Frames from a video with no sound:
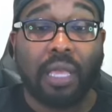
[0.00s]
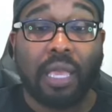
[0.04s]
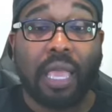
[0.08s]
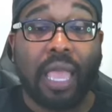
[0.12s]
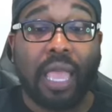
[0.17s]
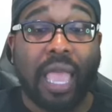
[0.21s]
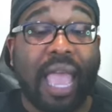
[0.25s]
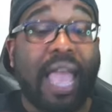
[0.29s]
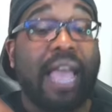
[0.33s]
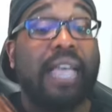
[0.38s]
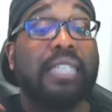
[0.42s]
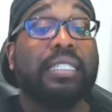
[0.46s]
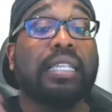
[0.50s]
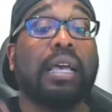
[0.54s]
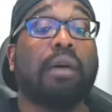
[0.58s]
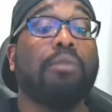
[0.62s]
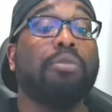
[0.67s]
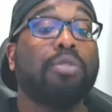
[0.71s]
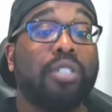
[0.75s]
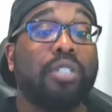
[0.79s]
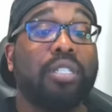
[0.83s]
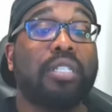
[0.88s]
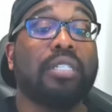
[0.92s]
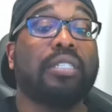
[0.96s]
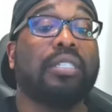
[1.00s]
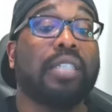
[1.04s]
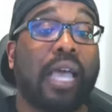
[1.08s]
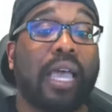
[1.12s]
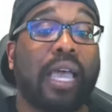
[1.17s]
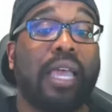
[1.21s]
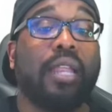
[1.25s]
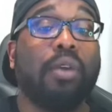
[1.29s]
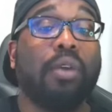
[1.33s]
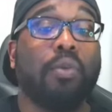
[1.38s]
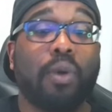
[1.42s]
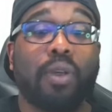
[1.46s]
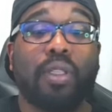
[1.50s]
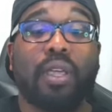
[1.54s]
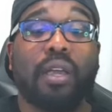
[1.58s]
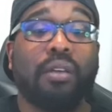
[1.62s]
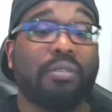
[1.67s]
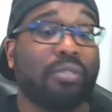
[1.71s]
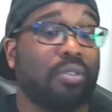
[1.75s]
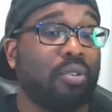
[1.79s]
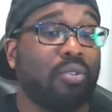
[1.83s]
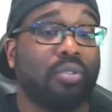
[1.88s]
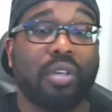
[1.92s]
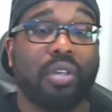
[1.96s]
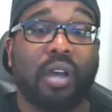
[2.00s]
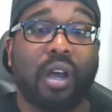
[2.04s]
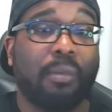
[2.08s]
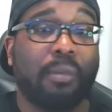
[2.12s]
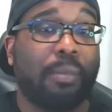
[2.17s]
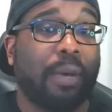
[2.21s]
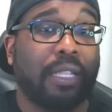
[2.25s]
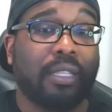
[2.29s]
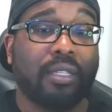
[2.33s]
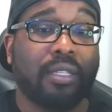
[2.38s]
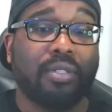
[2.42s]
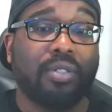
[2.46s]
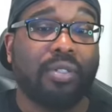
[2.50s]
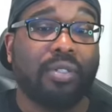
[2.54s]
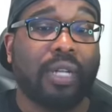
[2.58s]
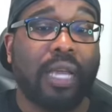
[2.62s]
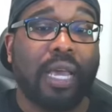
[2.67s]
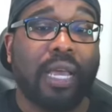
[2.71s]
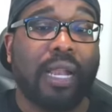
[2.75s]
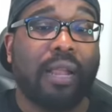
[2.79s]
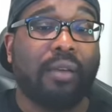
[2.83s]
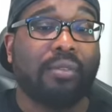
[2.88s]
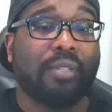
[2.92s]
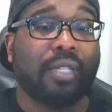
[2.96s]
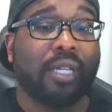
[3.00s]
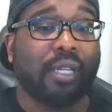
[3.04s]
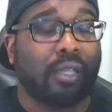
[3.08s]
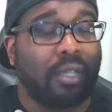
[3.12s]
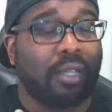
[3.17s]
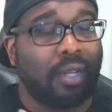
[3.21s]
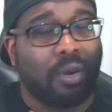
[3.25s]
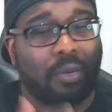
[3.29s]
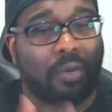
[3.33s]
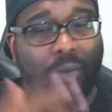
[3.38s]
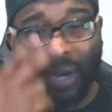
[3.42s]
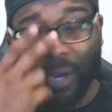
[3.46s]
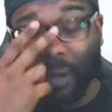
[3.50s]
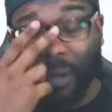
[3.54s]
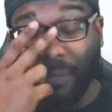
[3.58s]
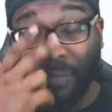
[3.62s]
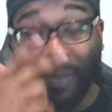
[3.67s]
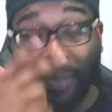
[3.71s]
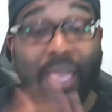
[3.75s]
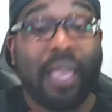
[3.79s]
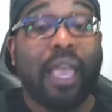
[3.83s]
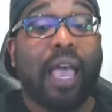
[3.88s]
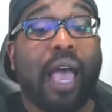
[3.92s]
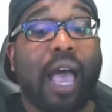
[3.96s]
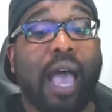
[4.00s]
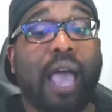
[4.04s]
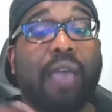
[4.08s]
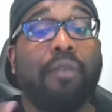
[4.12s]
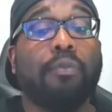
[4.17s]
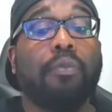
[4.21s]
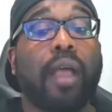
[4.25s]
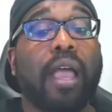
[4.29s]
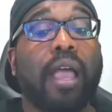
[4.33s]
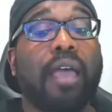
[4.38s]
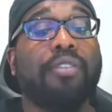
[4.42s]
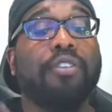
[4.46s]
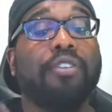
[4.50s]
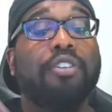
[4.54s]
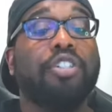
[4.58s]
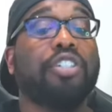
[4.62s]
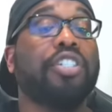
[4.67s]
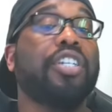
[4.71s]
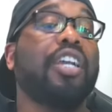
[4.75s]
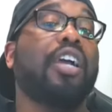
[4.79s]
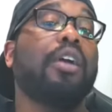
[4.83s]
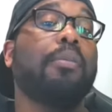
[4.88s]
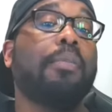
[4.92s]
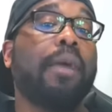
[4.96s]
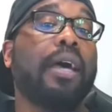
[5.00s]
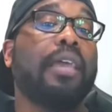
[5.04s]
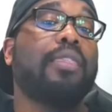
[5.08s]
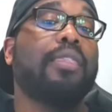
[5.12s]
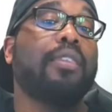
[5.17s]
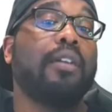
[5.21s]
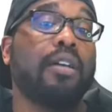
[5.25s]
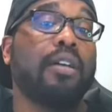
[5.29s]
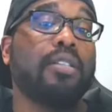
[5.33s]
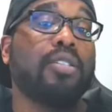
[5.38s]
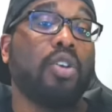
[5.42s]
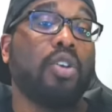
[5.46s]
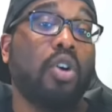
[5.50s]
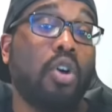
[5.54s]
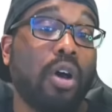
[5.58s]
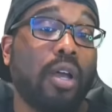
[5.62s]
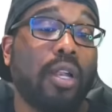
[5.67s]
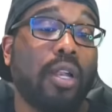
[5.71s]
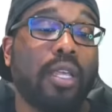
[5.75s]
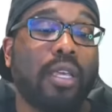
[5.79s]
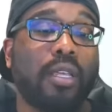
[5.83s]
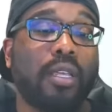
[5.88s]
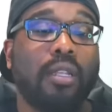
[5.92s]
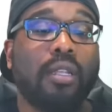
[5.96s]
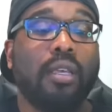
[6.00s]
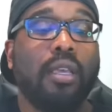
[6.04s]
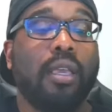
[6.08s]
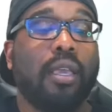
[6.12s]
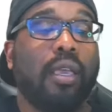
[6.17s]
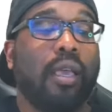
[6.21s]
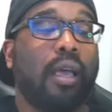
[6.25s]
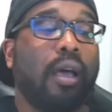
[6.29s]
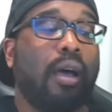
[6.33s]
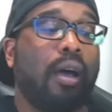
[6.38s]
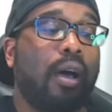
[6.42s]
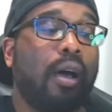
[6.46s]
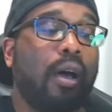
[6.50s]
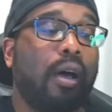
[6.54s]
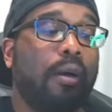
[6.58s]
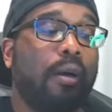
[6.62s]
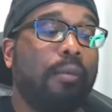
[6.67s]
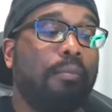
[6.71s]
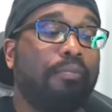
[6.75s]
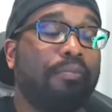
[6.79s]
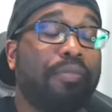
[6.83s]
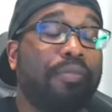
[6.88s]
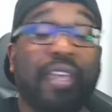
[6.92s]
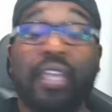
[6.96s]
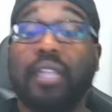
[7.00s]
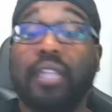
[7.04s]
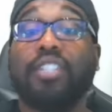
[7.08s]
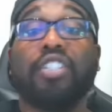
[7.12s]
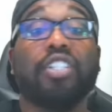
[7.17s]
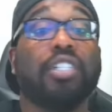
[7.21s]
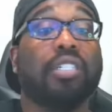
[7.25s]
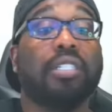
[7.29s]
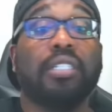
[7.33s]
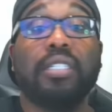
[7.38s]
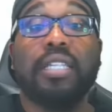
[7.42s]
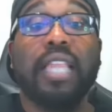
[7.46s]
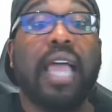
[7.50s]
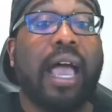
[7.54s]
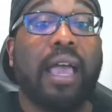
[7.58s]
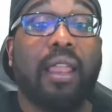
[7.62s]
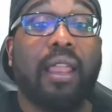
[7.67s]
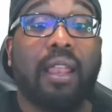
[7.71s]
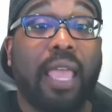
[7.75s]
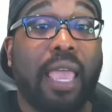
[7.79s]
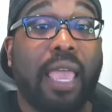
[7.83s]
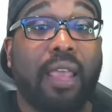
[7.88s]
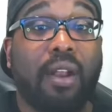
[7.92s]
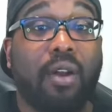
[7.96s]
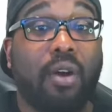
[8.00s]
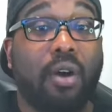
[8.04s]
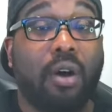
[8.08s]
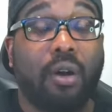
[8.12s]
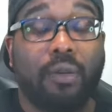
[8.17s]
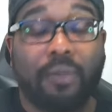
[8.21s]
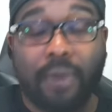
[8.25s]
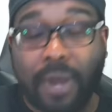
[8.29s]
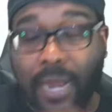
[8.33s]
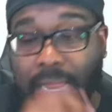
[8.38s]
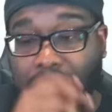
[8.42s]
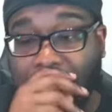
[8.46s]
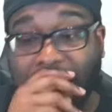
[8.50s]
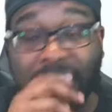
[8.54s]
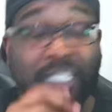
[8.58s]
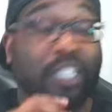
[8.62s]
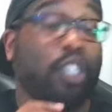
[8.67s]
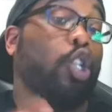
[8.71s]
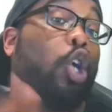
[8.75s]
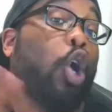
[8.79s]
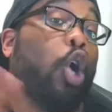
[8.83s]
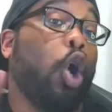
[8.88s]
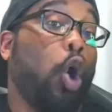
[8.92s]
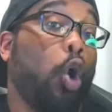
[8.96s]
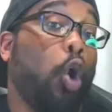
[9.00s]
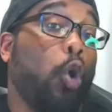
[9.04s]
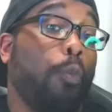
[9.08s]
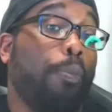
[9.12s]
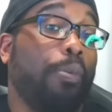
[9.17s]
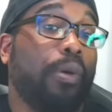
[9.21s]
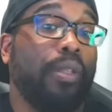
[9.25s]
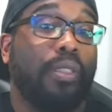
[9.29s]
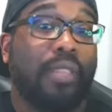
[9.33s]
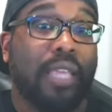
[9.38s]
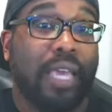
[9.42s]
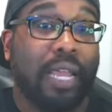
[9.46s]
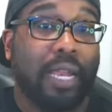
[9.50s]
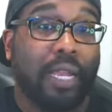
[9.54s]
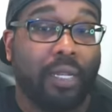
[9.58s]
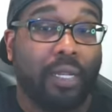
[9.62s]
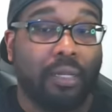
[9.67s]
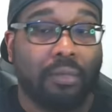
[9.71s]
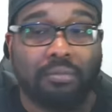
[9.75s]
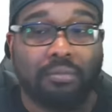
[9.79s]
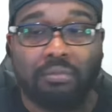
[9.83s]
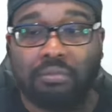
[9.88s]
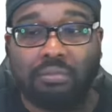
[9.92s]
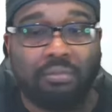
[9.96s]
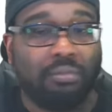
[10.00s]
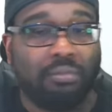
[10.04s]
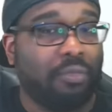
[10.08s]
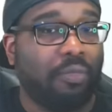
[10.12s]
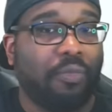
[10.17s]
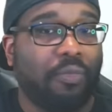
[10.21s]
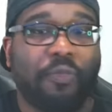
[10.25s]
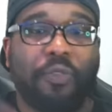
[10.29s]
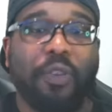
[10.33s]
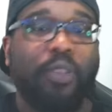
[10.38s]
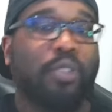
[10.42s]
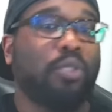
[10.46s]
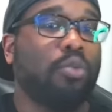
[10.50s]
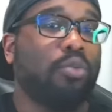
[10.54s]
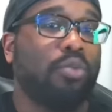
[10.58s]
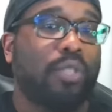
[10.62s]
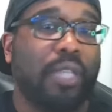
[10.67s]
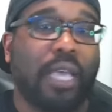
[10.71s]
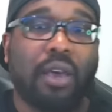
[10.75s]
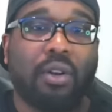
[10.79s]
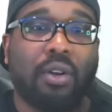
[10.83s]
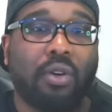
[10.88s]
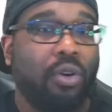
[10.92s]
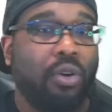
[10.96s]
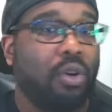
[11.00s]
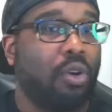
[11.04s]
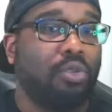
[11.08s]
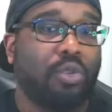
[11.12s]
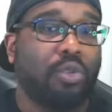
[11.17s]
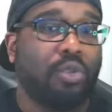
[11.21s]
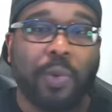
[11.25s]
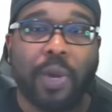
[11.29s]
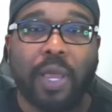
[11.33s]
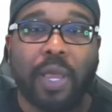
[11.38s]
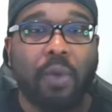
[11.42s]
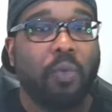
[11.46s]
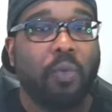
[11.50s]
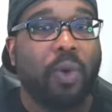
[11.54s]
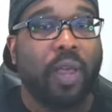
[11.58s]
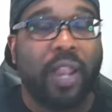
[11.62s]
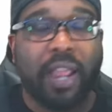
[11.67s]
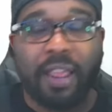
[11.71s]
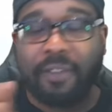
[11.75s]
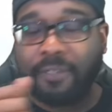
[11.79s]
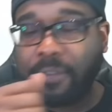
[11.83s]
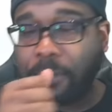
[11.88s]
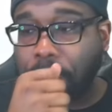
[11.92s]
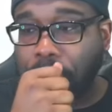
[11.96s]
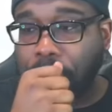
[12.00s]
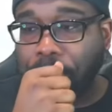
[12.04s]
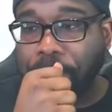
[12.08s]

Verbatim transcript: as I was deciding whether I was going to talk about this or not, I was like, you know what, I'd rather share my thoughts on it um, than just not at all, right? And just hope that it fizzles out, goes away, whatever